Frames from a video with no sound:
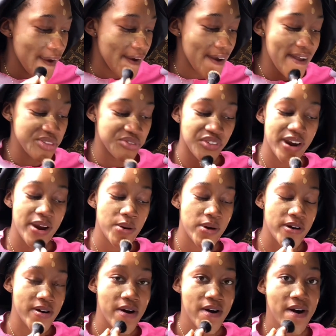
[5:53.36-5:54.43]
it went very
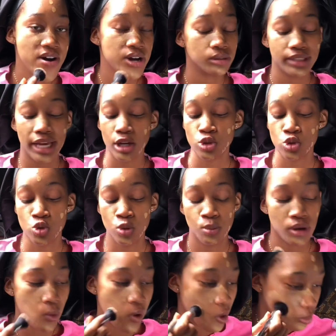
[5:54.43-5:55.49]
well like
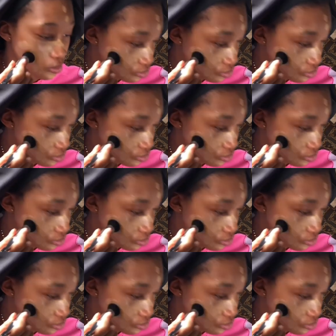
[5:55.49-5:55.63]
super well